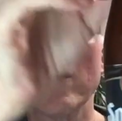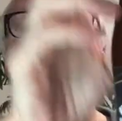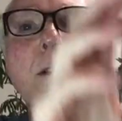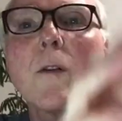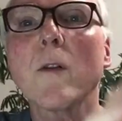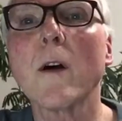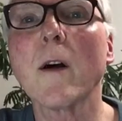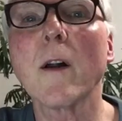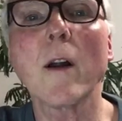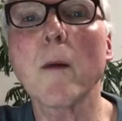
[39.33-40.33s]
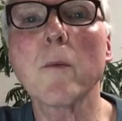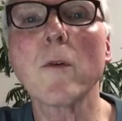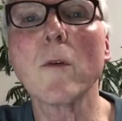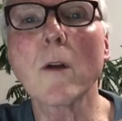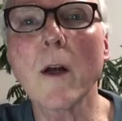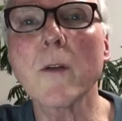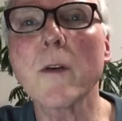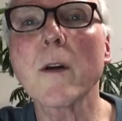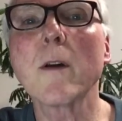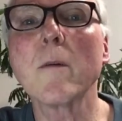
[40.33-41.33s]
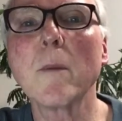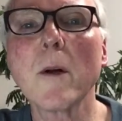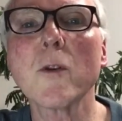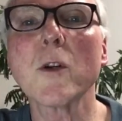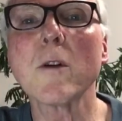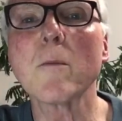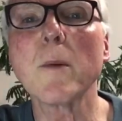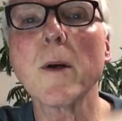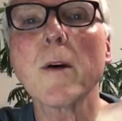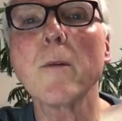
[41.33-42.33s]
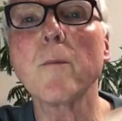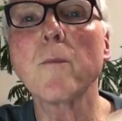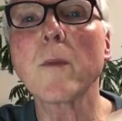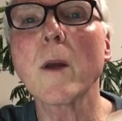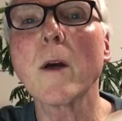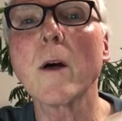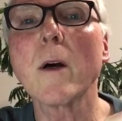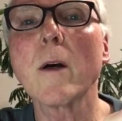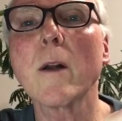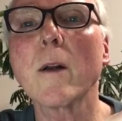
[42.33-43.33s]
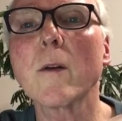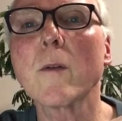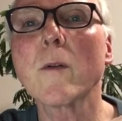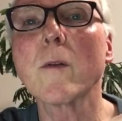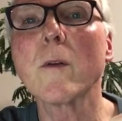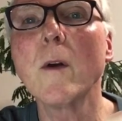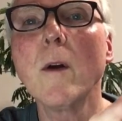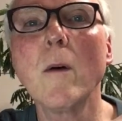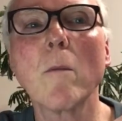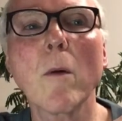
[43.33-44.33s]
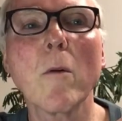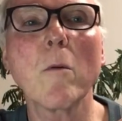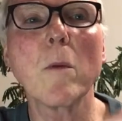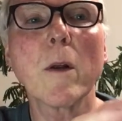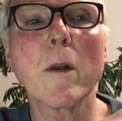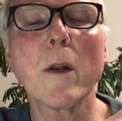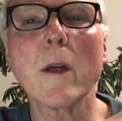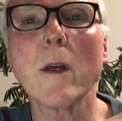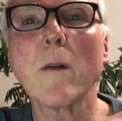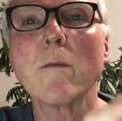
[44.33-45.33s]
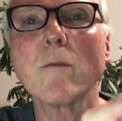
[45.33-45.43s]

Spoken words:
is an absolute classic Belgian beer. It is probably the